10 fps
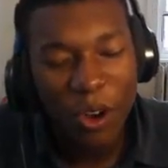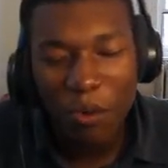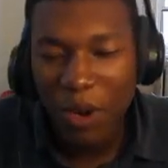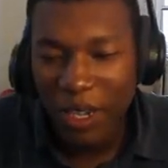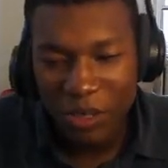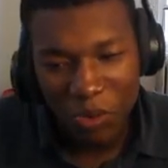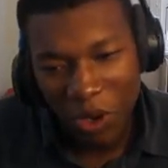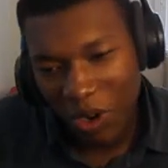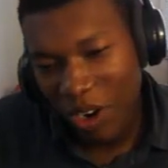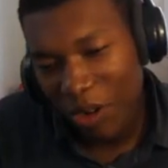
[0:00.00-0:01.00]
so much,
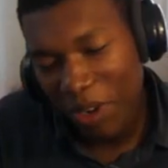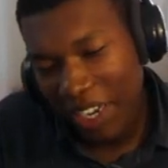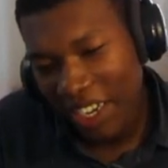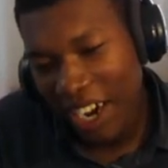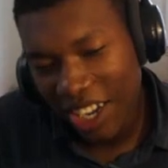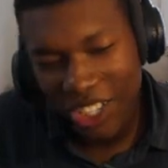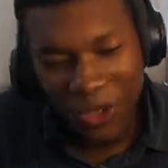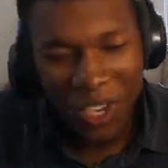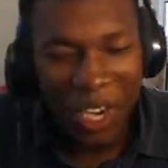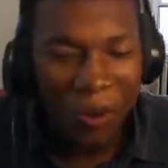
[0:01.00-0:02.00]
bro. Oh my god,
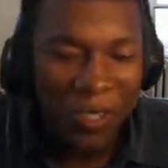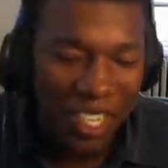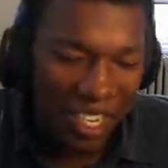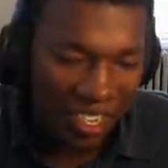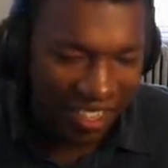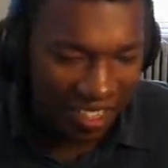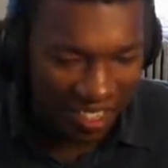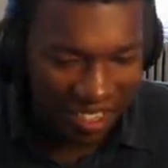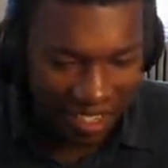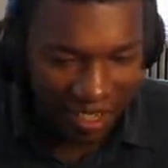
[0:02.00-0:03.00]
so irritating.
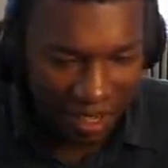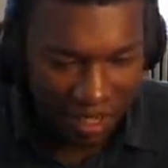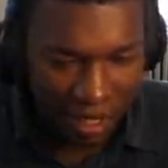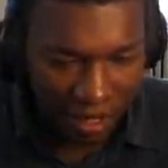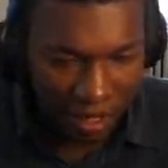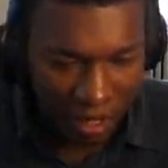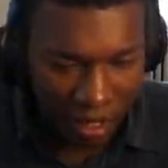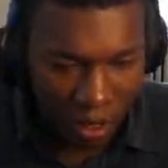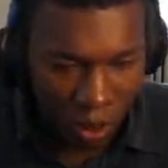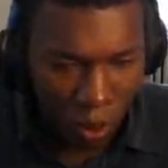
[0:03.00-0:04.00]

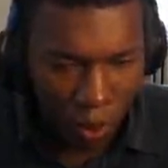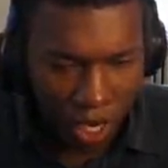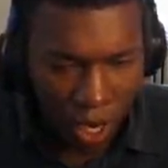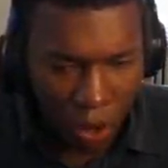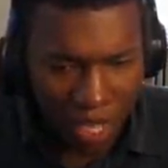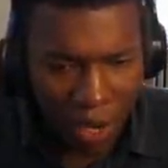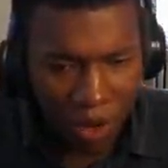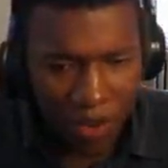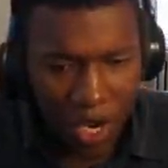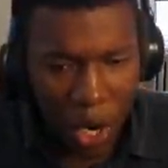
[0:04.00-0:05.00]
Oh, he, oh, they
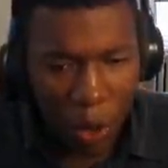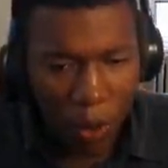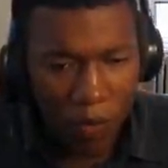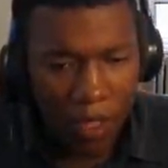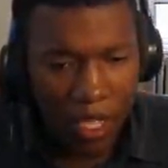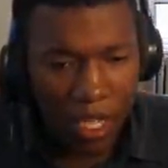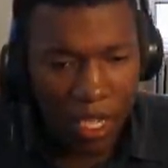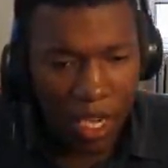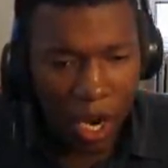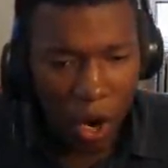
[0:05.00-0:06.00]
don't even know.
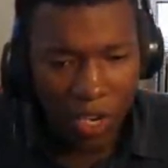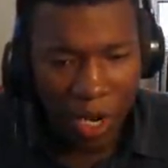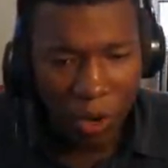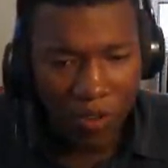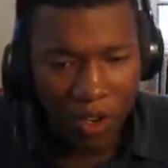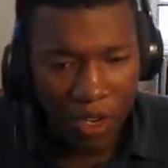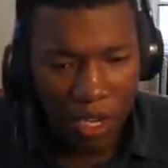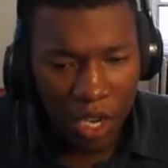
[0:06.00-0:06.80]
Oh, they don't even.